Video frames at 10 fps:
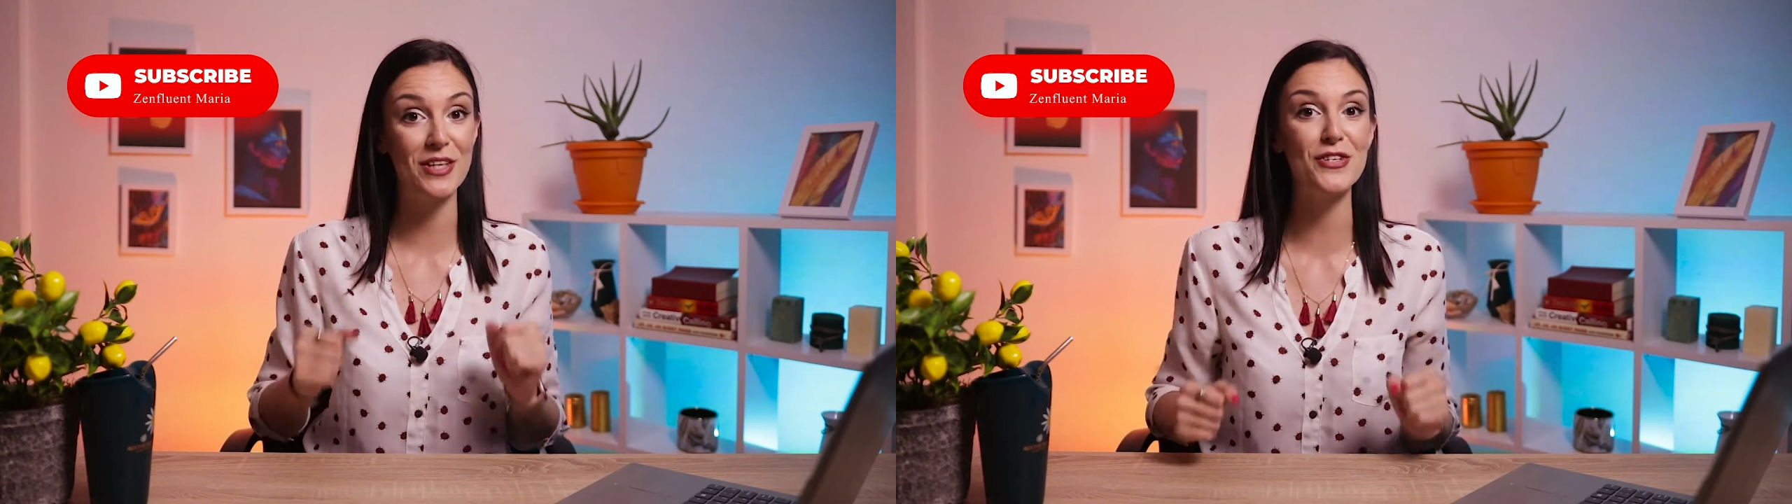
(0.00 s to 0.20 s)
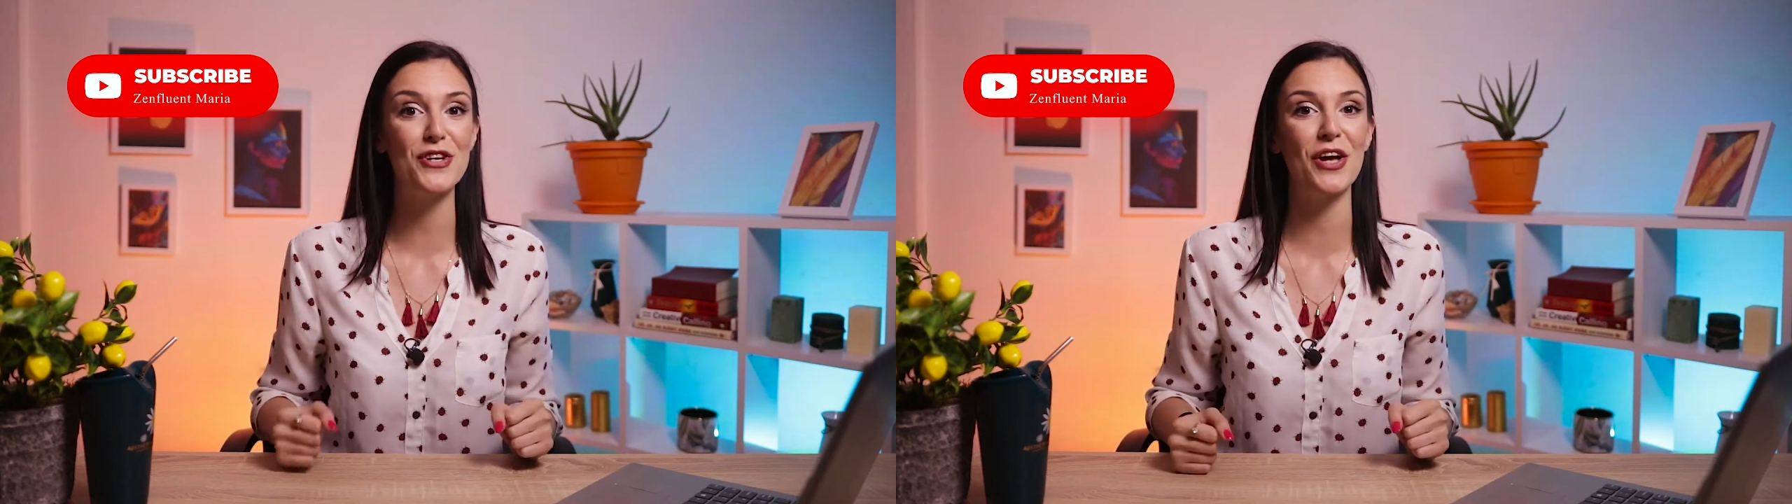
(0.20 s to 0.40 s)
to
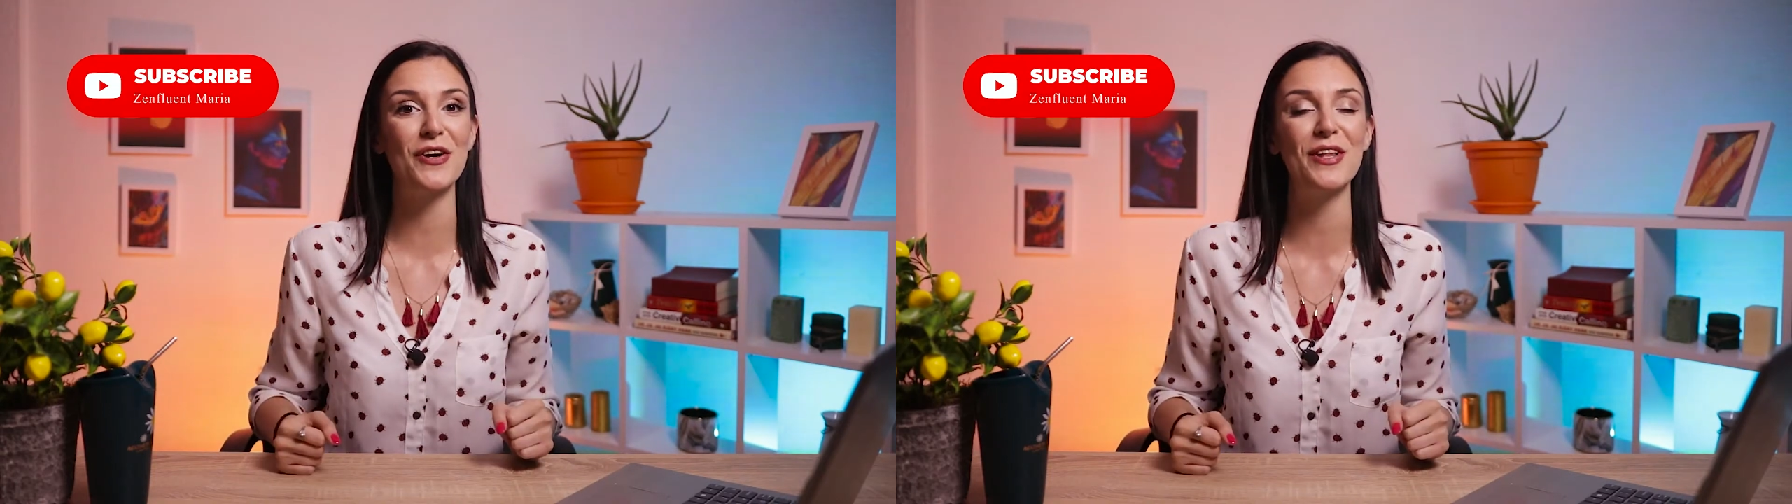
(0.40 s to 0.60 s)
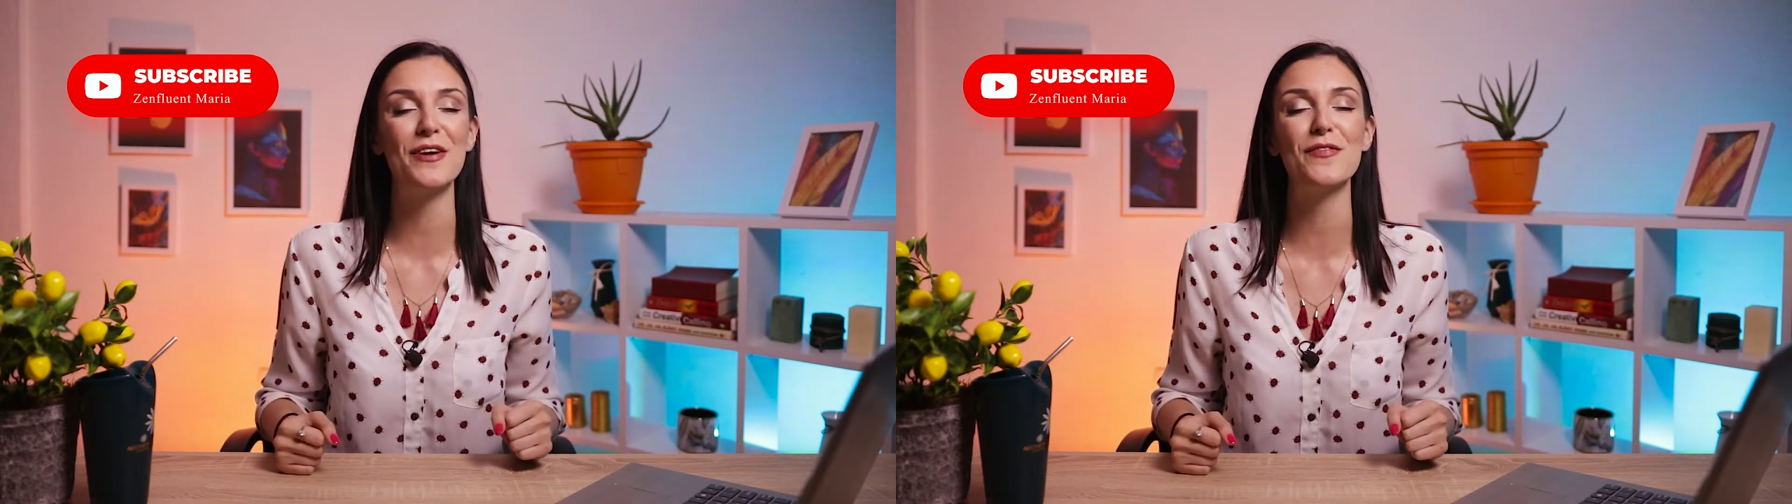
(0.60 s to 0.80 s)
this
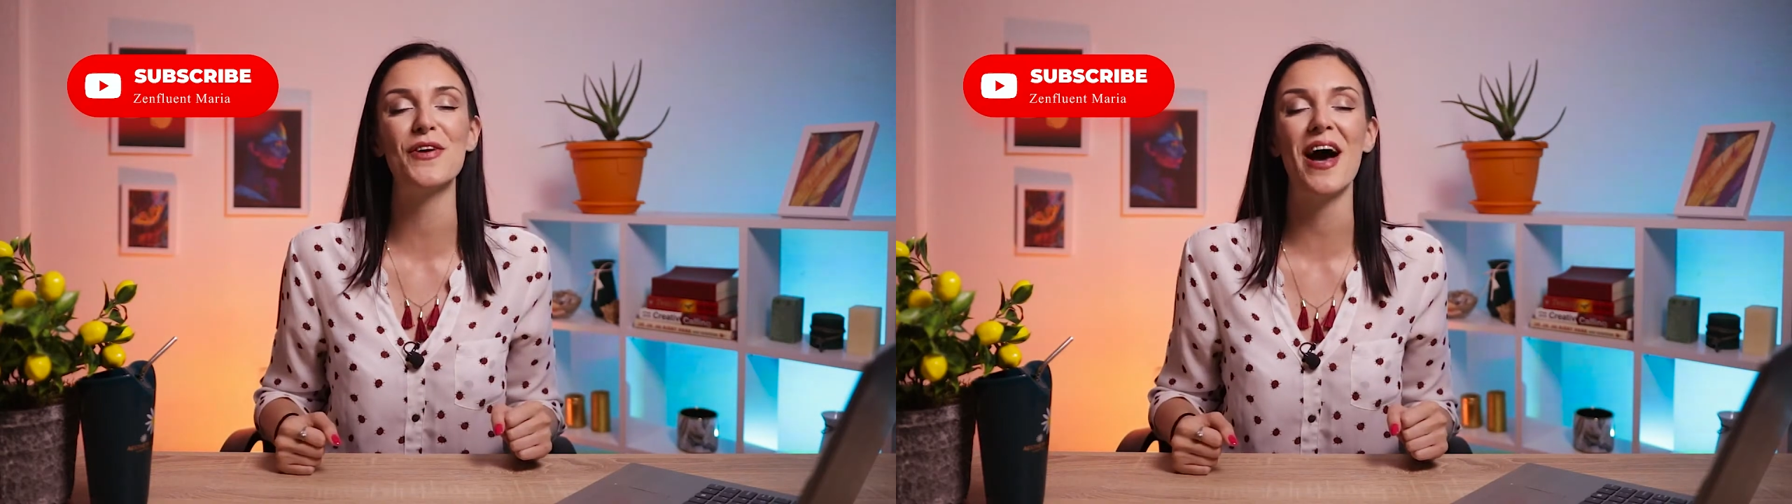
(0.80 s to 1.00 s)
channel if you